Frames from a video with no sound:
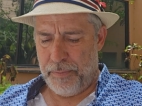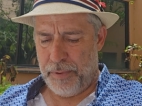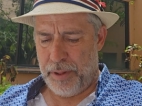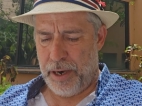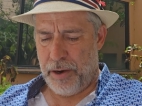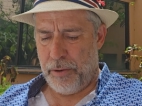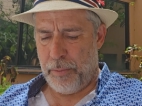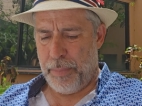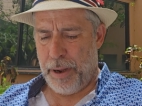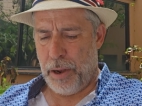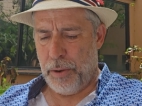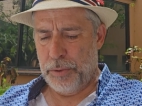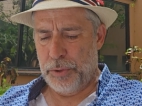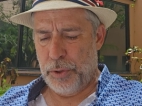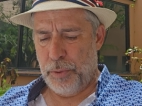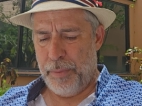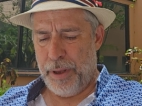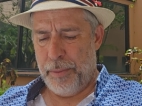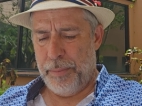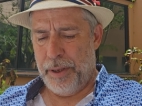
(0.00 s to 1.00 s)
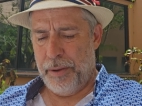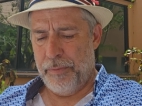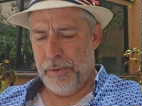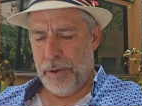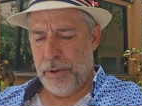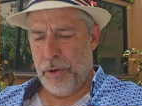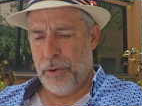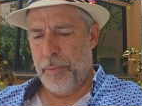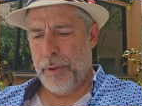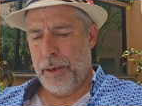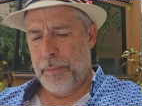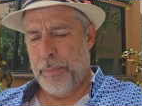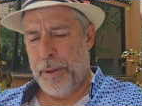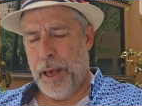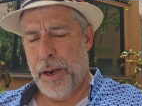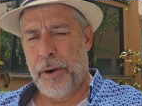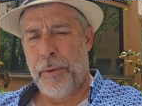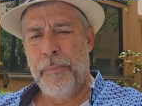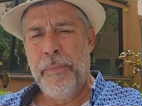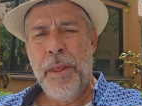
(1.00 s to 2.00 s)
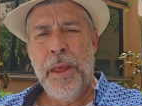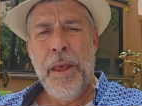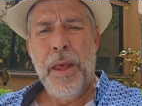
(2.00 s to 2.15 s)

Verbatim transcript: thereabouts or maybe even a little bit better.